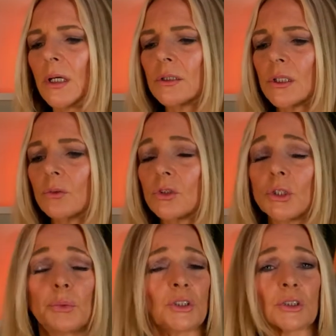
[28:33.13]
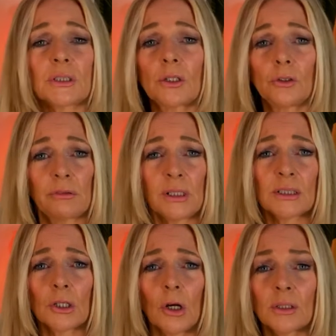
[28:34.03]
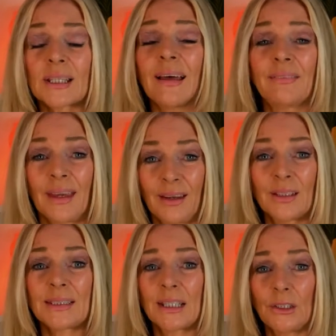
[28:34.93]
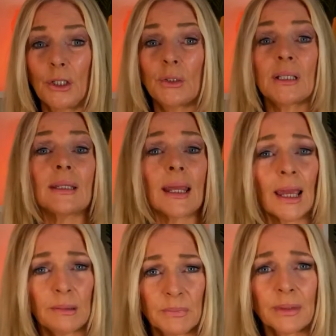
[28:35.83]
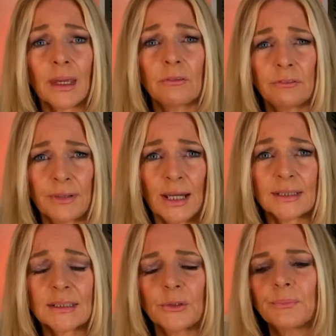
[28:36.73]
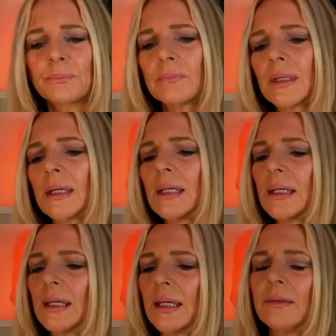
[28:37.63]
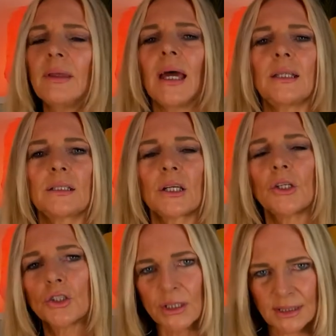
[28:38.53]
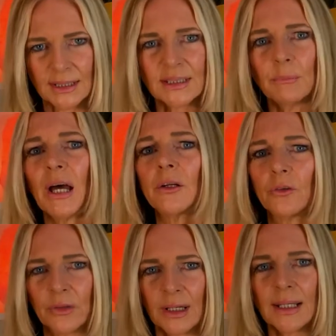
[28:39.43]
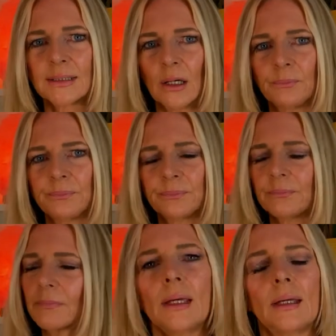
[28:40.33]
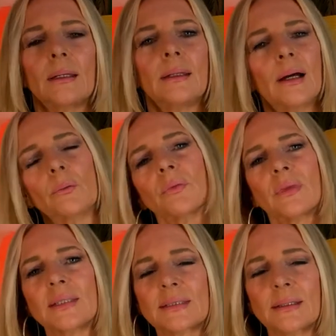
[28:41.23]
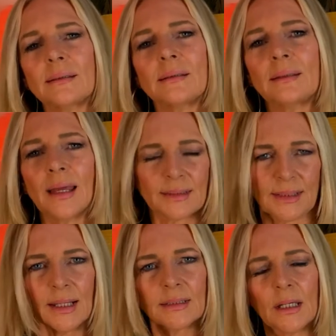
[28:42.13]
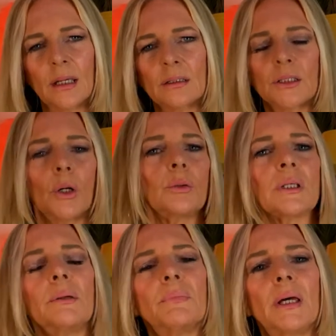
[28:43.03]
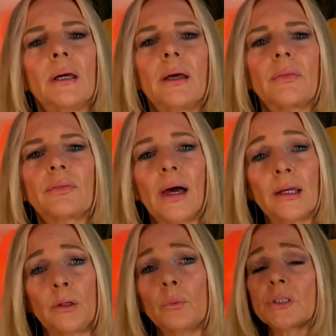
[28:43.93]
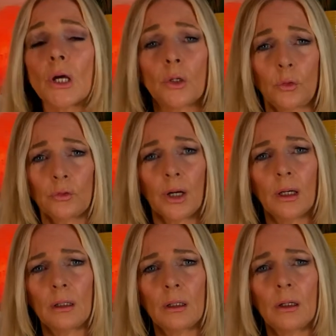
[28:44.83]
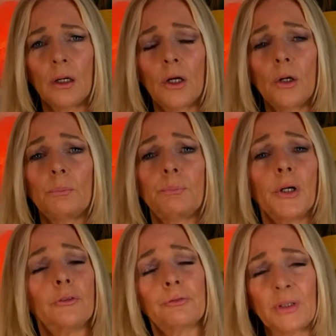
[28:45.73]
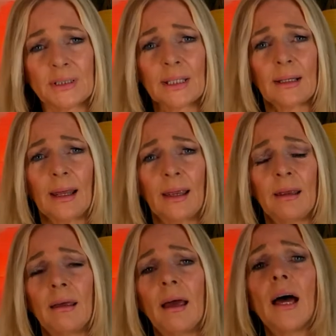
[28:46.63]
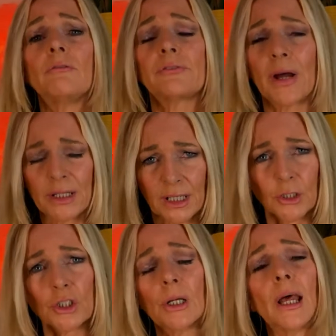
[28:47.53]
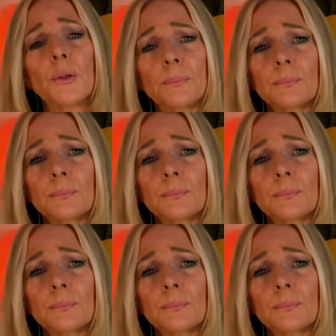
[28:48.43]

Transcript: So she was just ignoring his calls and they continued and they came thick and fast. In the end, she sent him another letter. Now, this next letter told him that it was over, both physically and financially.